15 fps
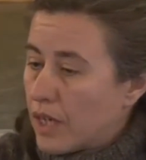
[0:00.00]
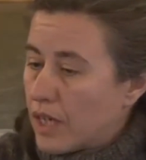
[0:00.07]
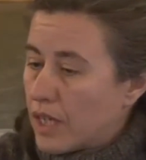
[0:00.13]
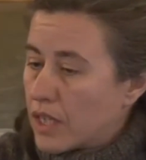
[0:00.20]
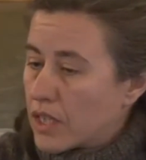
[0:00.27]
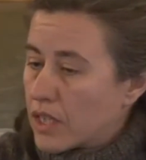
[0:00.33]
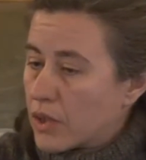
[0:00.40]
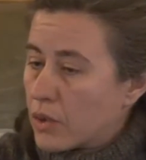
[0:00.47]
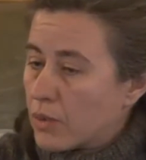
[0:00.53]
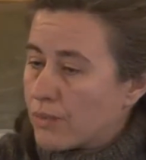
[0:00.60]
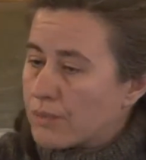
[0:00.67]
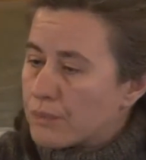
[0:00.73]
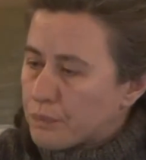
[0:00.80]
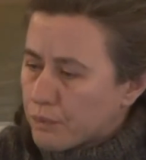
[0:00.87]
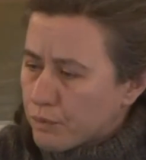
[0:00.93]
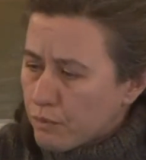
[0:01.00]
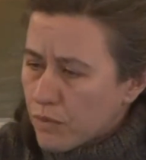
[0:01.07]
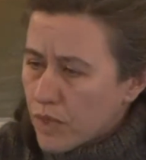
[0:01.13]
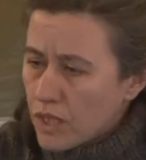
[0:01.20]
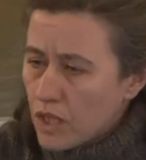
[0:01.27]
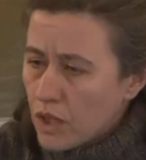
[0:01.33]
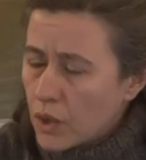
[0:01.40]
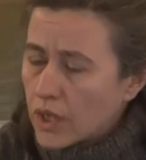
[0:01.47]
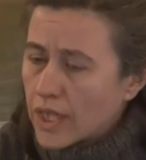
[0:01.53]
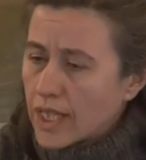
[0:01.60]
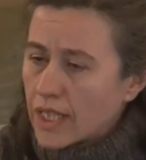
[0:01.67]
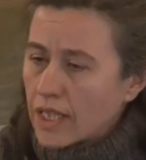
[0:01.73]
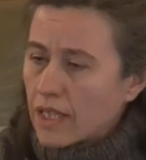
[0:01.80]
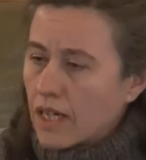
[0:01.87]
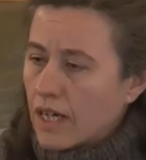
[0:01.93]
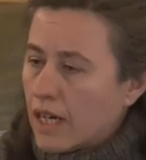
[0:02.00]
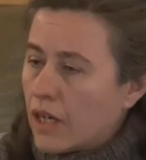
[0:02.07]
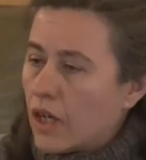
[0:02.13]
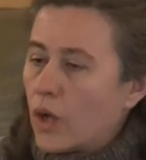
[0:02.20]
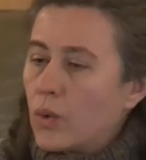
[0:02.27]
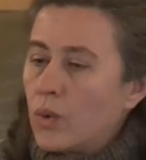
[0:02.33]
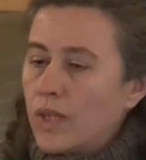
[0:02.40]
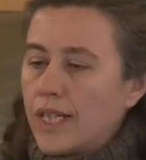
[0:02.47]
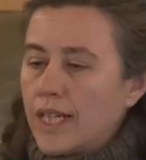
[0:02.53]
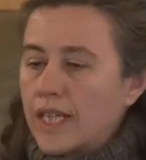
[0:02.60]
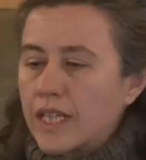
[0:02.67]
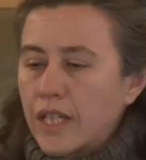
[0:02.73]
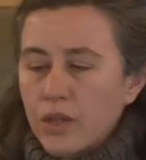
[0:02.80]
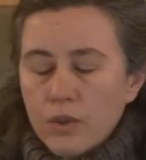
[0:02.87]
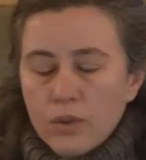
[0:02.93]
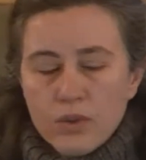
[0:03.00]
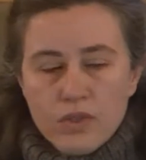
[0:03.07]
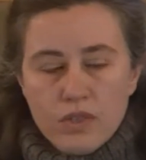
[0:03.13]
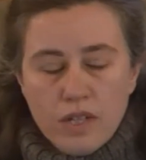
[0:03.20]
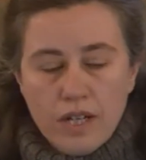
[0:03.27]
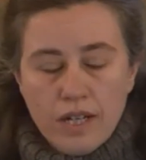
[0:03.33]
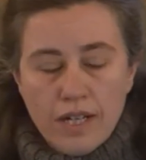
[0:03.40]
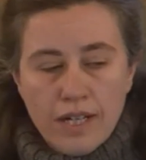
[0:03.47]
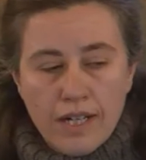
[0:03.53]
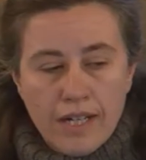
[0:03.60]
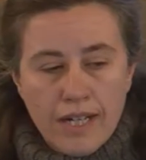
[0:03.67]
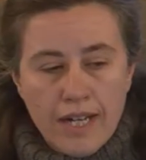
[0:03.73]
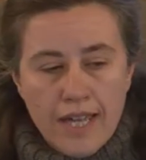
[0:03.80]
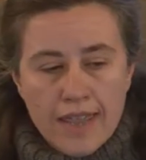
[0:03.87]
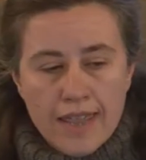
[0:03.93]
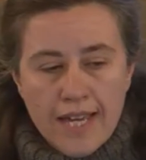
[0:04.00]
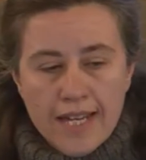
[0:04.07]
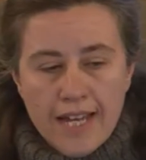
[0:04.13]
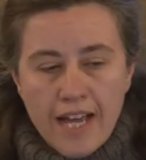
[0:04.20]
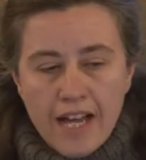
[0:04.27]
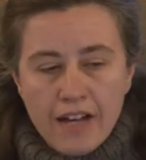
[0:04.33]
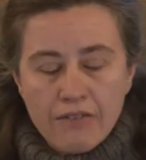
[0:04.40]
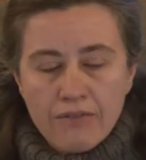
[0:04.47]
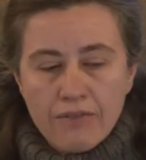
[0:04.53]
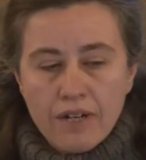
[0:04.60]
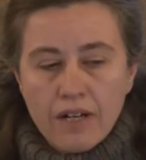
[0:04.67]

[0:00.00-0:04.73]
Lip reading: into looking only at those that have